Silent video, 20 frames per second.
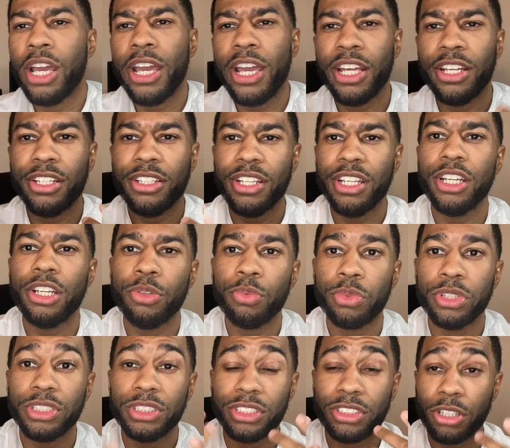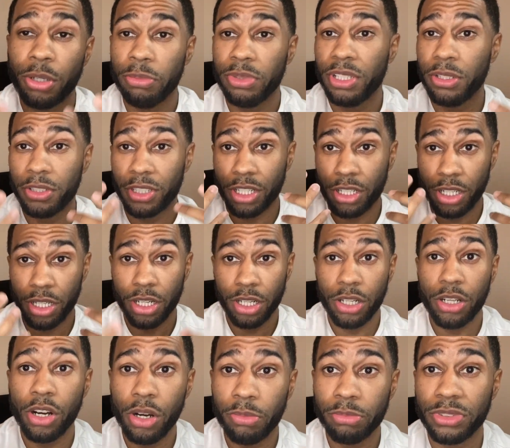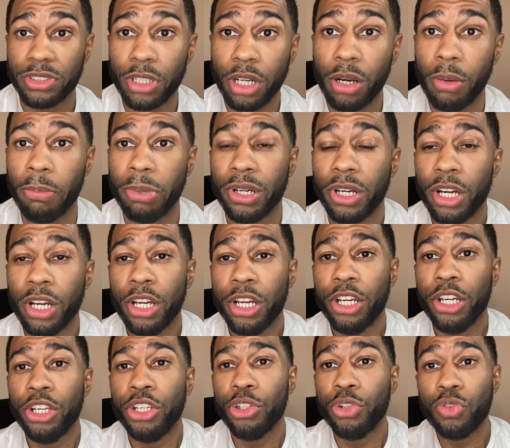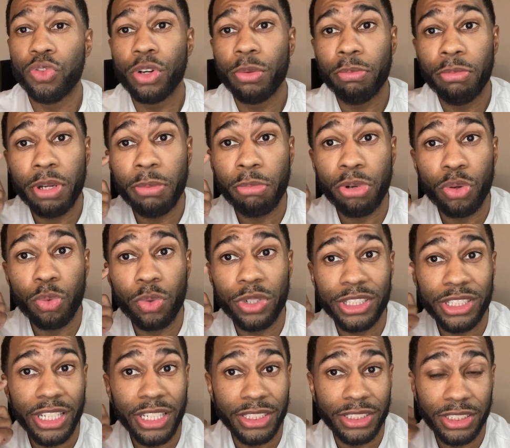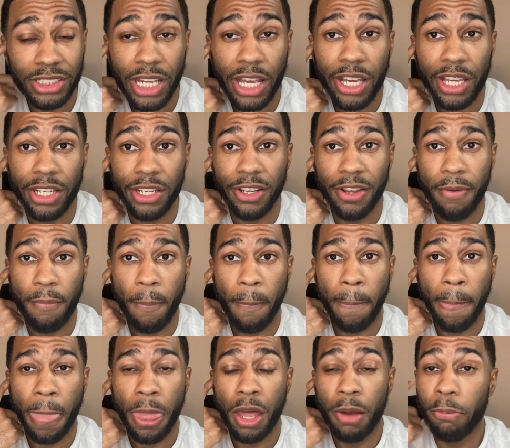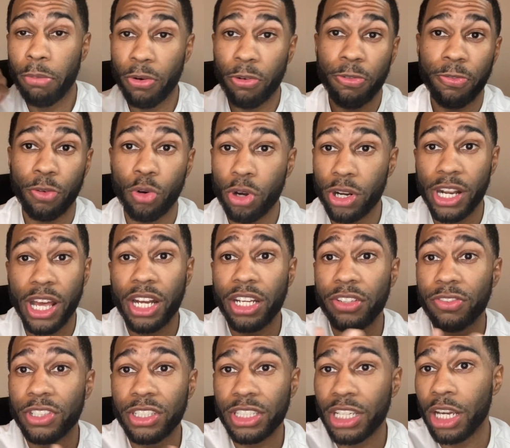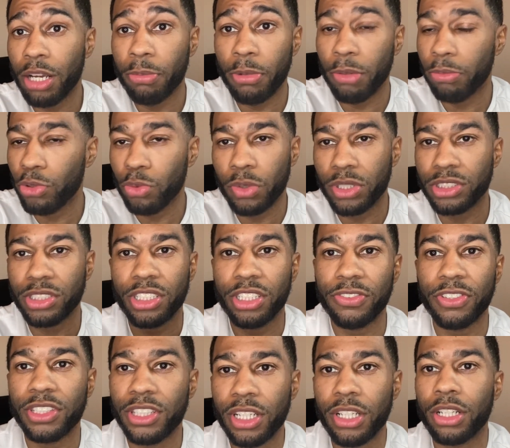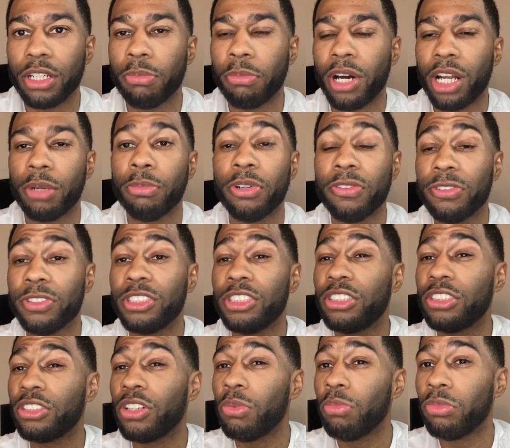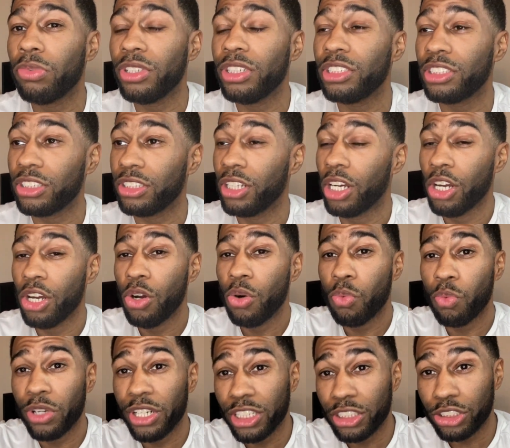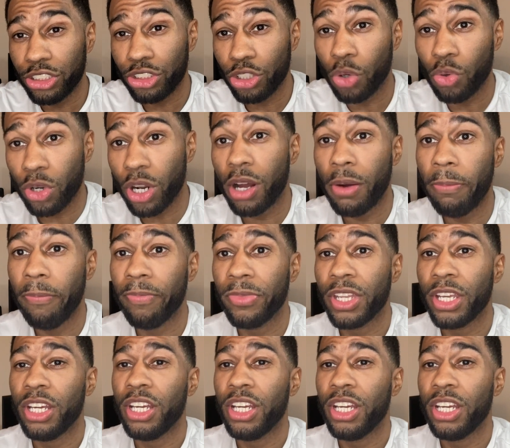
And then when something comes up, you remember what they said, before that even came up, you wasn't even thinking about it. But for some reason, when it showed up,